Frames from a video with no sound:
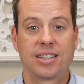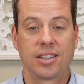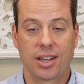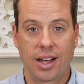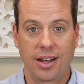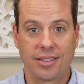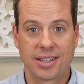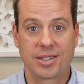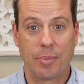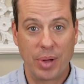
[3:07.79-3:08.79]
is
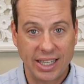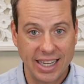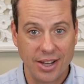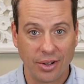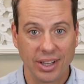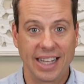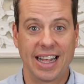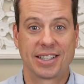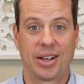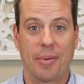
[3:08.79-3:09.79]
a big deal, and
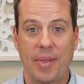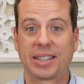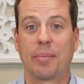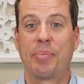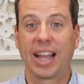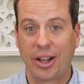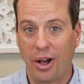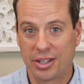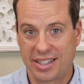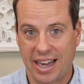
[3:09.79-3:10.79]
that's a big
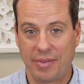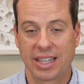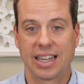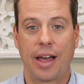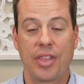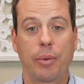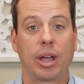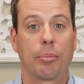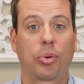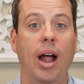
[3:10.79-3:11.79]
cost savings, and I think we
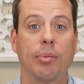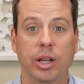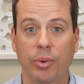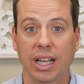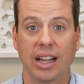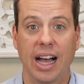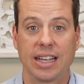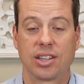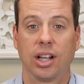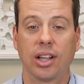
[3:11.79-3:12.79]
can probably
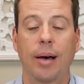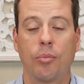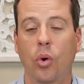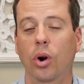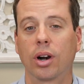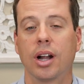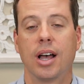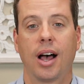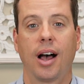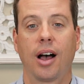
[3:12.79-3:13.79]
realize a lot more
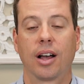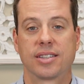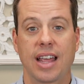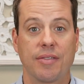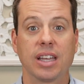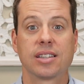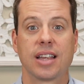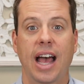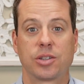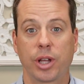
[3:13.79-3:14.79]
savings
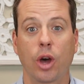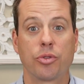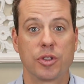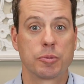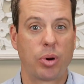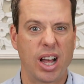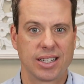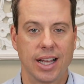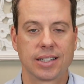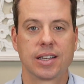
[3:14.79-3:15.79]
as we go through this
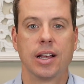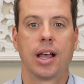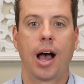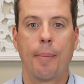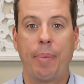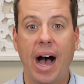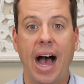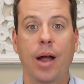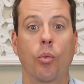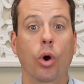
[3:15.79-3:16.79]
process
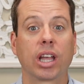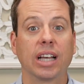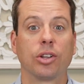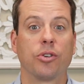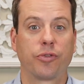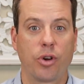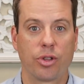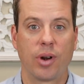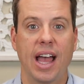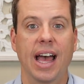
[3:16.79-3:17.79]
by working a little
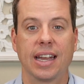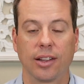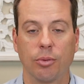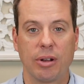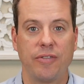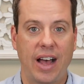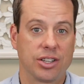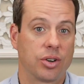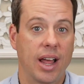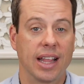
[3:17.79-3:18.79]
further ahead and a little bit
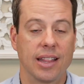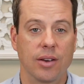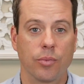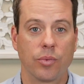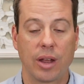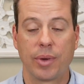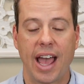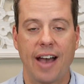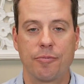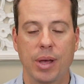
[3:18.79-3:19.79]
faster ahead than we
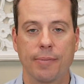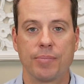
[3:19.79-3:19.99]
have been.